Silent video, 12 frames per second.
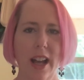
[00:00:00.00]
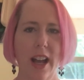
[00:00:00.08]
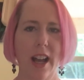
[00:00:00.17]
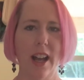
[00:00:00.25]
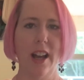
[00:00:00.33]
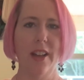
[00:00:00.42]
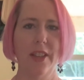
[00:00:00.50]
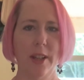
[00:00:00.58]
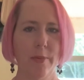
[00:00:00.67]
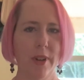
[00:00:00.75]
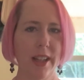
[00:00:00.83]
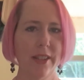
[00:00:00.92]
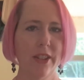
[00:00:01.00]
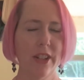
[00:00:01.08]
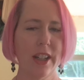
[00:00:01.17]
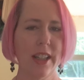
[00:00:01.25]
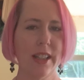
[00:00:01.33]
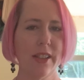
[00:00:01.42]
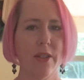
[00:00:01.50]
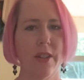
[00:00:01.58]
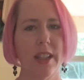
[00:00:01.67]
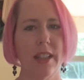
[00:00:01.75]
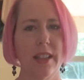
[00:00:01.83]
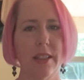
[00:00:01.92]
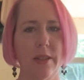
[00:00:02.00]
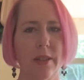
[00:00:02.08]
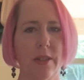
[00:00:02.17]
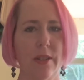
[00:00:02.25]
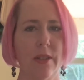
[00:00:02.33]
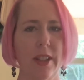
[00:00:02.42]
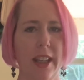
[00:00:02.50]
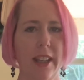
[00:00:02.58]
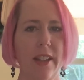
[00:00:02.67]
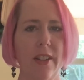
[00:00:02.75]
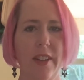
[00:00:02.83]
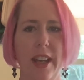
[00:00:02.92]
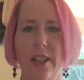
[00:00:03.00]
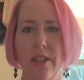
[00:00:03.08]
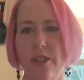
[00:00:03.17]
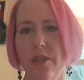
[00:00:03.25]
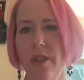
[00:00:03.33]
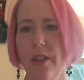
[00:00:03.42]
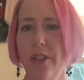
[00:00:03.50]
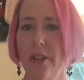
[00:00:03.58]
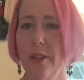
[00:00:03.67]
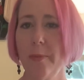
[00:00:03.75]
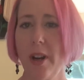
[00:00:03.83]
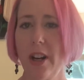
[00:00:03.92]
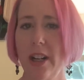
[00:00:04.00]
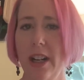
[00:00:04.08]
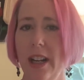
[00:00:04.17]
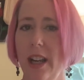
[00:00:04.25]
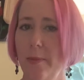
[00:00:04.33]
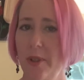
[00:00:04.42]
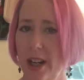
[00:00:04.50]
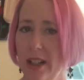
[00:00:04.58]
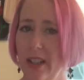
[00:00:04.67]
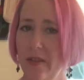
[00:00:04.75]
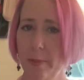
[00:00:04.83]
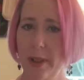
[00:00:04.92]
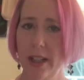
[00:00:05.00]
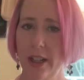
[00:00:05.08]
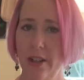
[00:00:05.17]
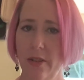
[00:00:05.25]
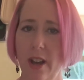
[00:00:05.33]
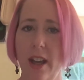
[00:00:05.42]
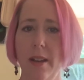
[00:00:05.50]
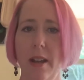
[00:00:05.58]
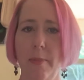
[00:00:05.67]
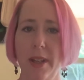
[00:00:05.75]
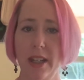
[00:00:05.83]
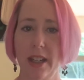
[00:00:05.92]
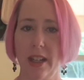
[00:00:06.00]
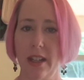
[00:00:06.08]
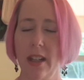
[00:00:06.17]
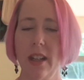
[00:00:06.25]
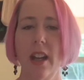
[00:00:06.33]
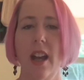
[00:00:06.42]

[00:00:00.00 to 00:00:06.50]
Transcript: The appraiser is going to give a neutral third-party objective opinion